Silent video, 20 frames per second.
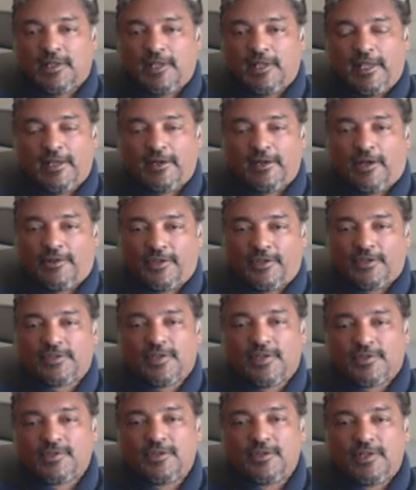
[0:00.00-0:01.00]
And
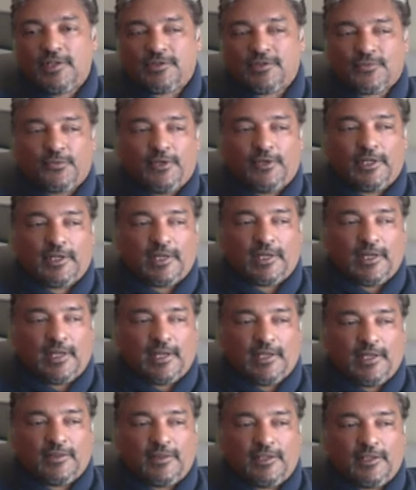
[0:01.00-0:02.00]
authenticity is what
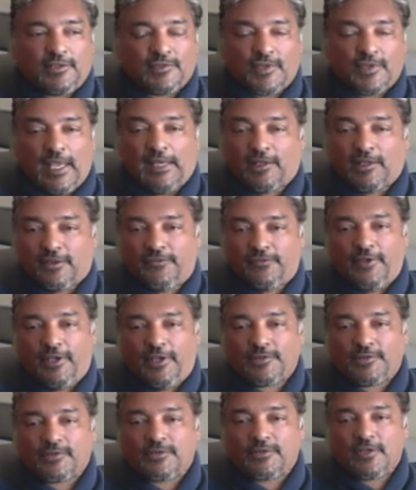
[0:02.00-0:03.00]
I think
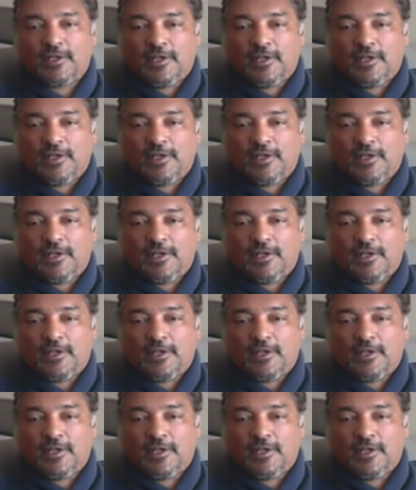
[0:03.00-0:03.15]
elevates